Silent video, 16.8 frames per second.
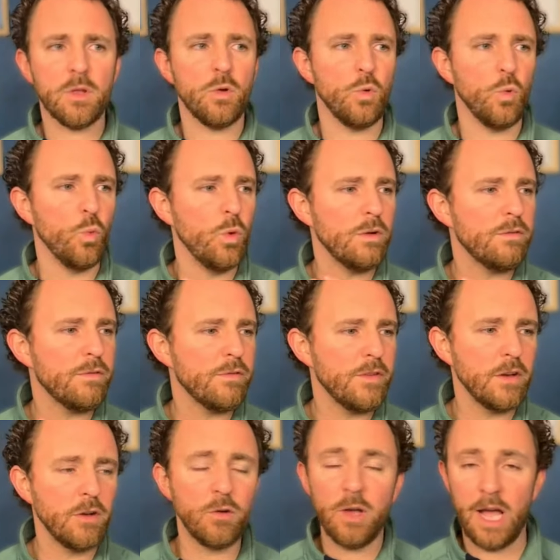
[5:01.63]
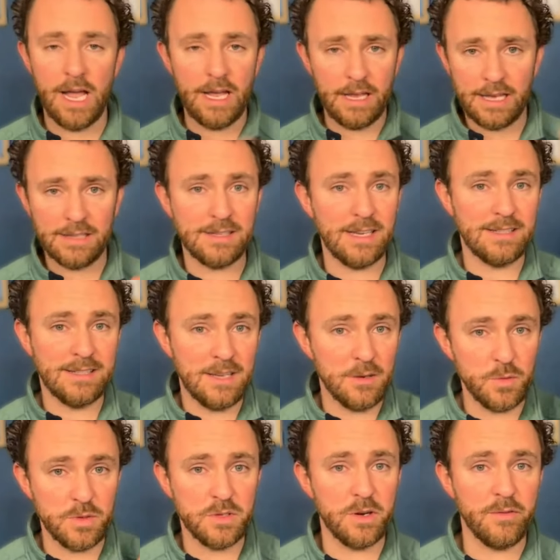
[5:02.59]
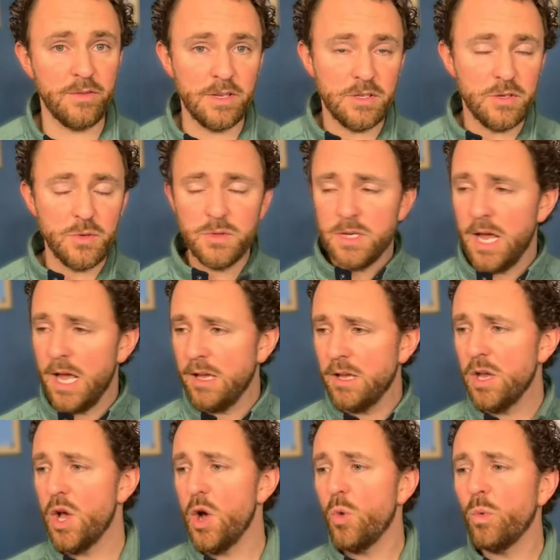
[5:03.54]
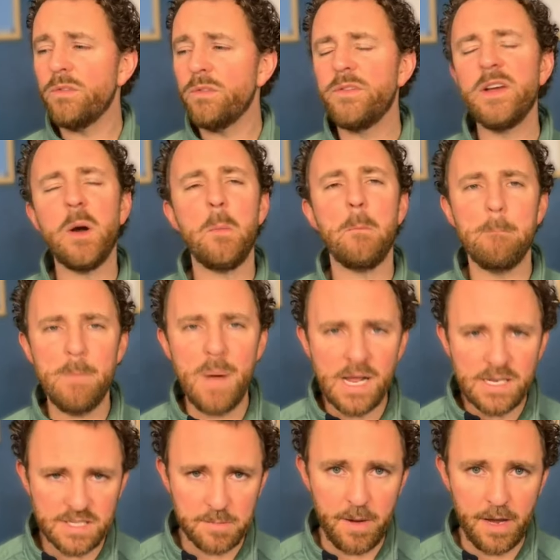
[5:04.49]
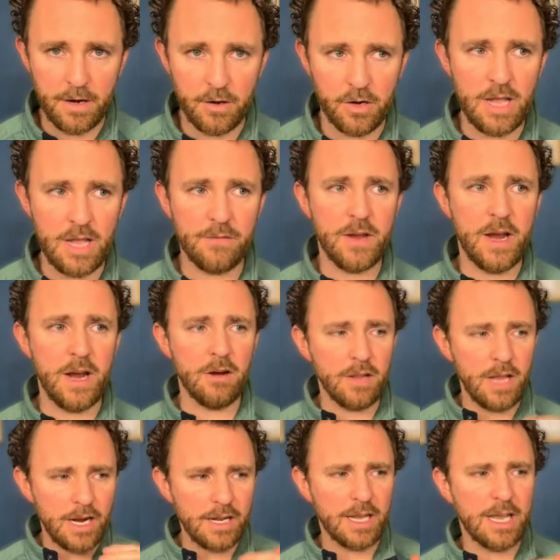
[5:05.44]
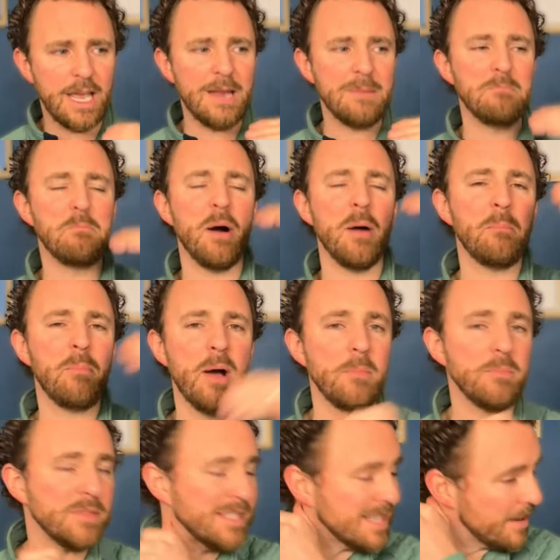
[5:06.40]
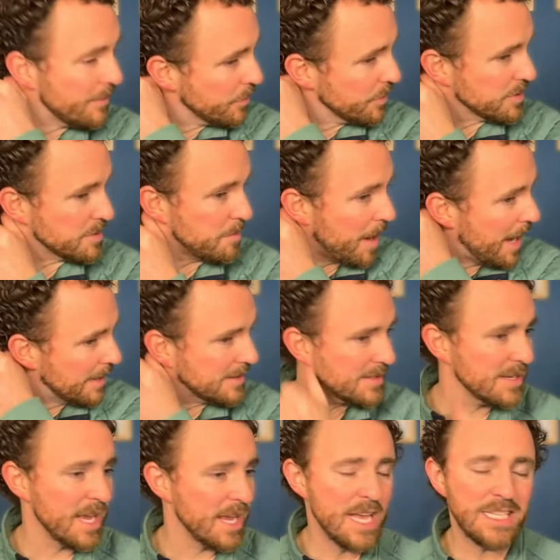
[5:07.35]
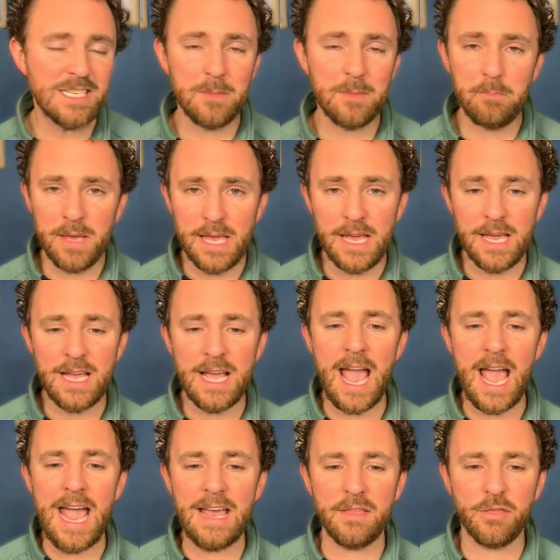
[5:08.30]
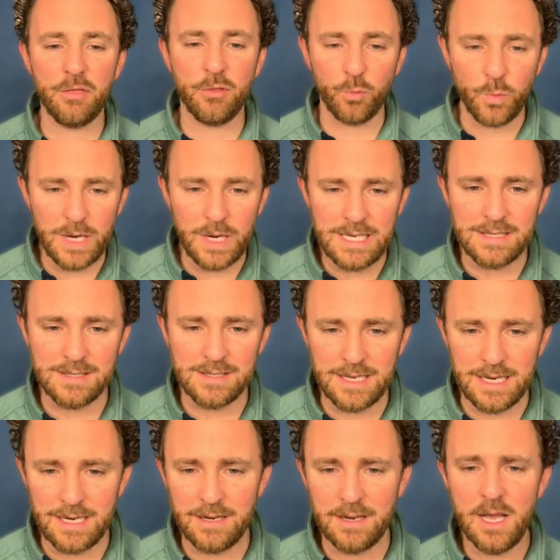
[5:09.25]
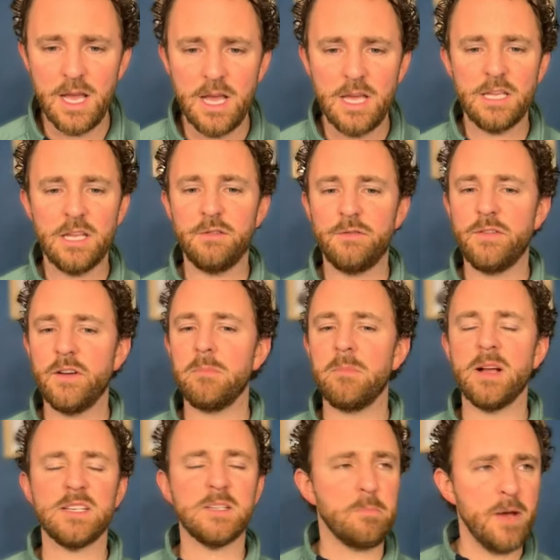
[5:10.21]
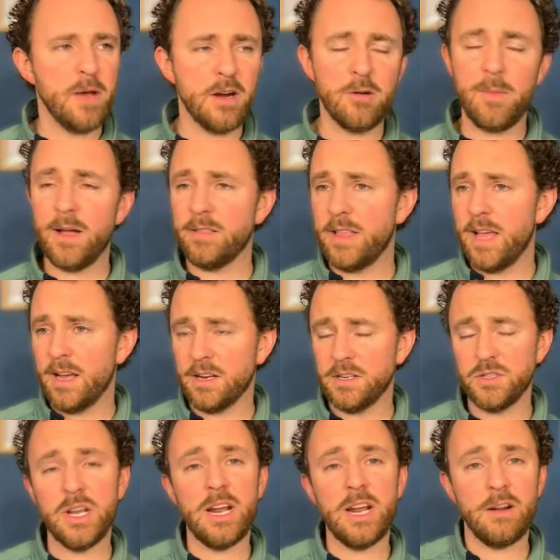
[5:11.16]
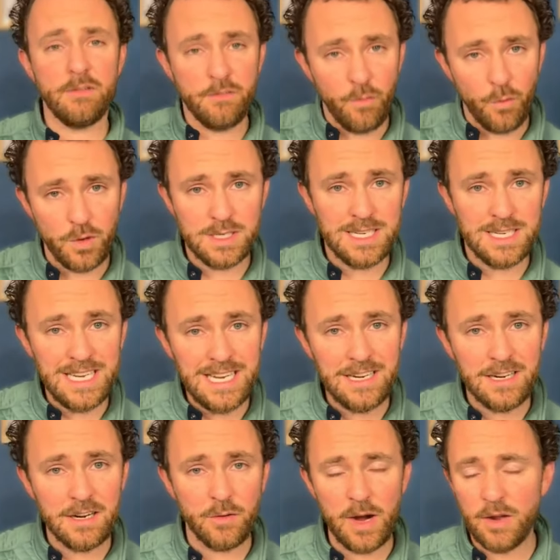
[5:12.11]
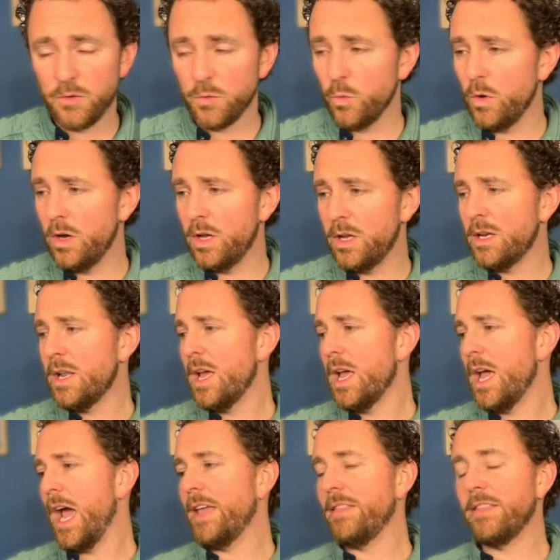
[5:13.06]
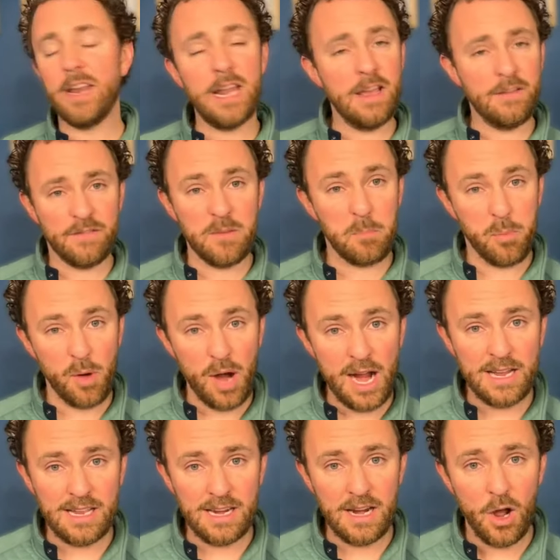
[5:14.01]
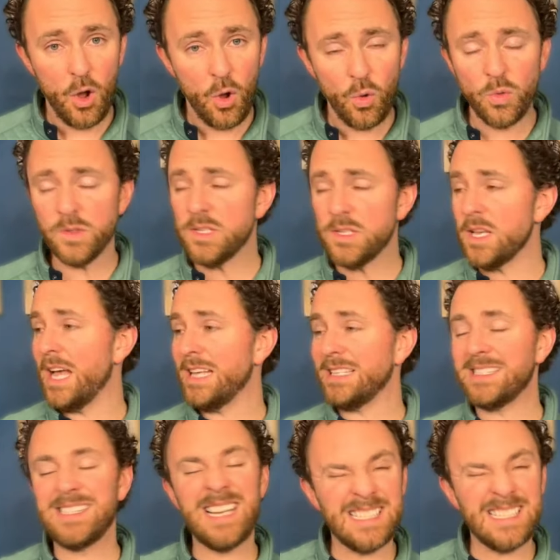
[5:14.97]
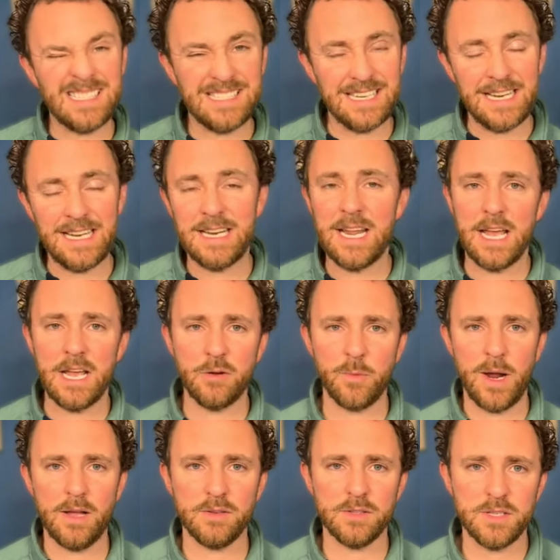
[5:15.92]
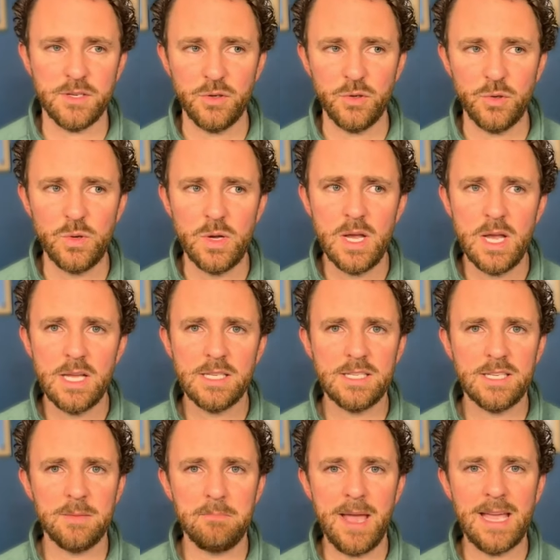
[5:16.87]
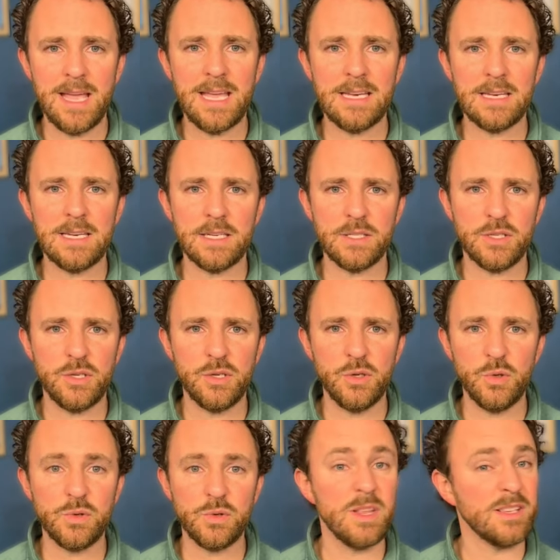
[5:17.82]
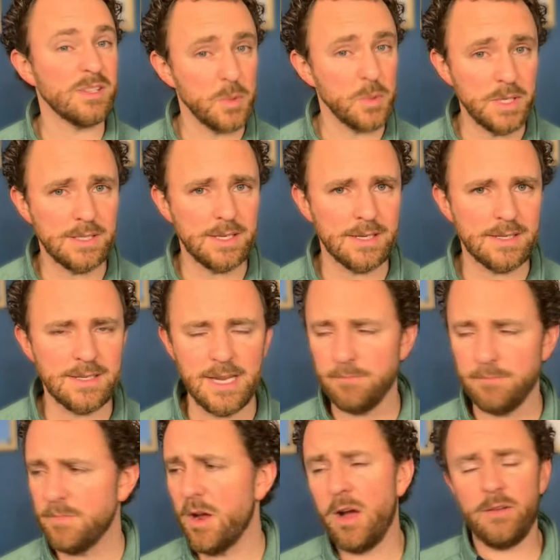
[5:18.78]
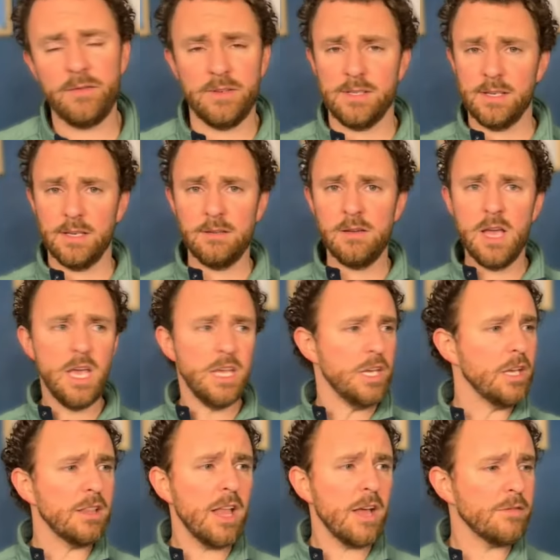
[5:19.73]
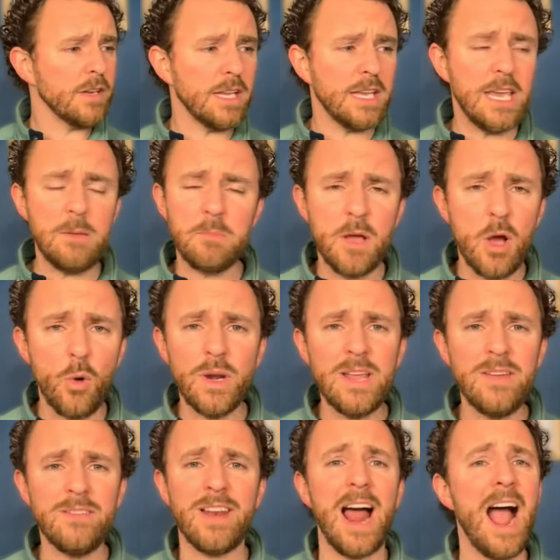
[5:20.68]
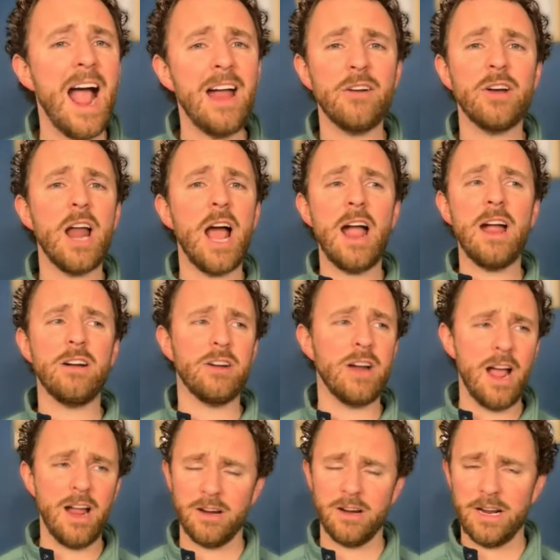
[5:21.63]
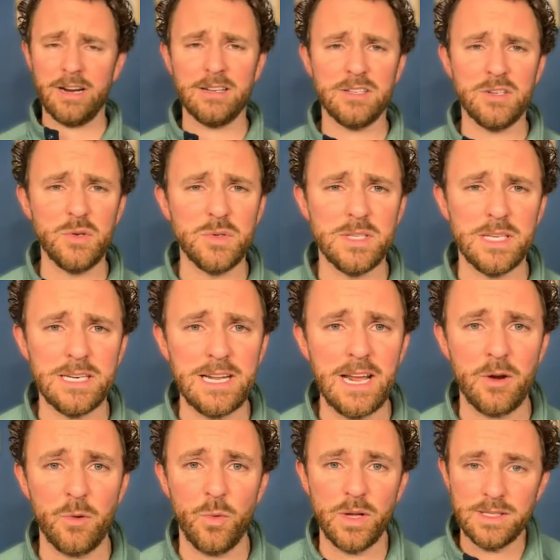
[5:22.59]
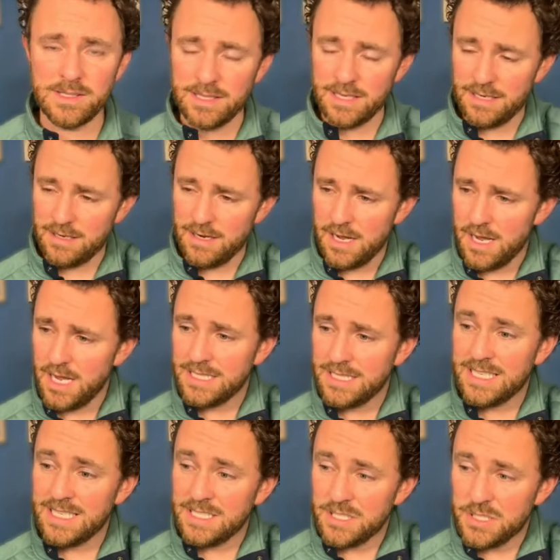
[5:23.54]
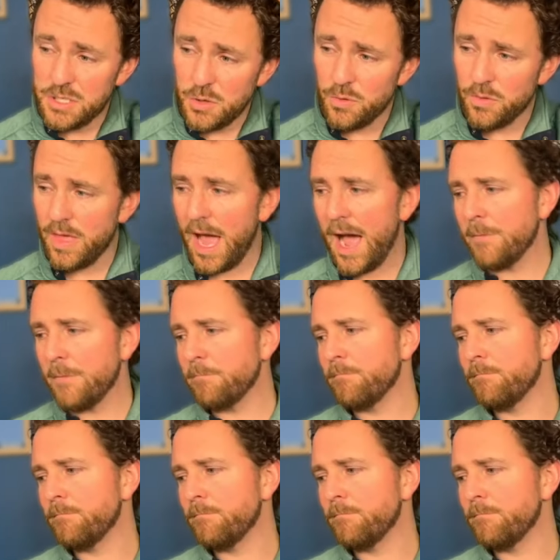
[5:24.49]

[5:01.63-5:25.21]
would feel, as I said with Trivia Tuesday, would feel much better if Carolina can bump up several spots to being a 3 seed. You'd feel much better about that because you get a 14 in round one. And then if the bracket holds a 6 seed in round two to make it to the Sweet 16. Now, obviously, you'd love to keep going even higher and higher and higher, get a 2 seed, get a 1 seed. To do that,